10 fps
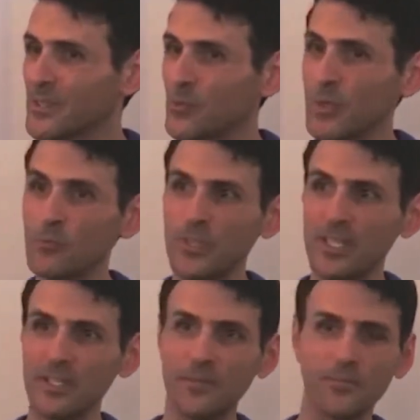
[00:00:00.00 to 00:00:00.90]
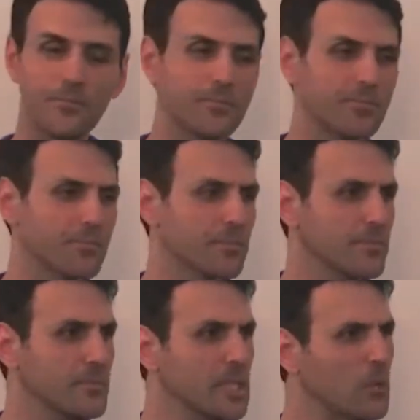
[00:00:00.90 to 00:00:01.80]

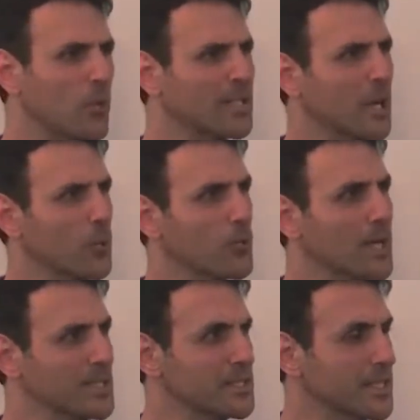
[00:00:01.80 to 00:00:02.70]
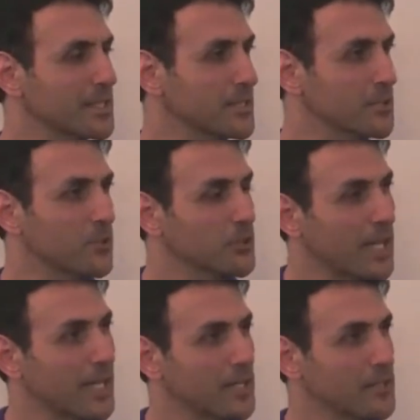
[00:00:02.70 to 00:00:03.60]
When our right side is not
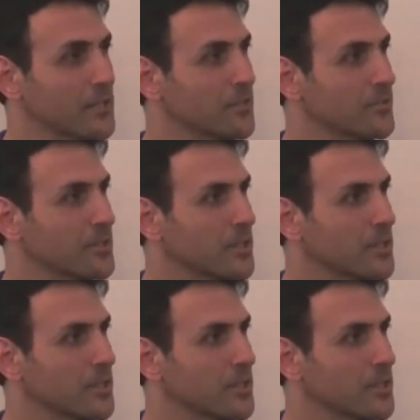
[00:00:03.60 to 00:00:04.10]
active,